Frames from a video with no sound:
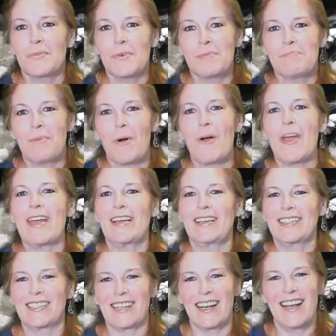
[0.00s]

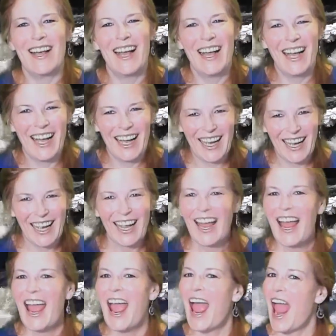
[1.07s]
boings.
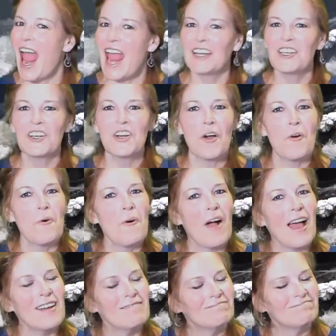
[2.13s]
And you know
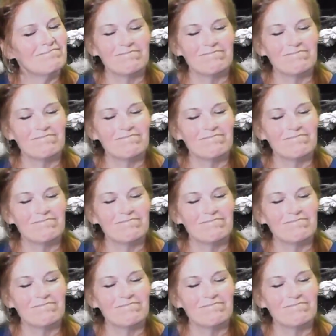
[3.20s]
what?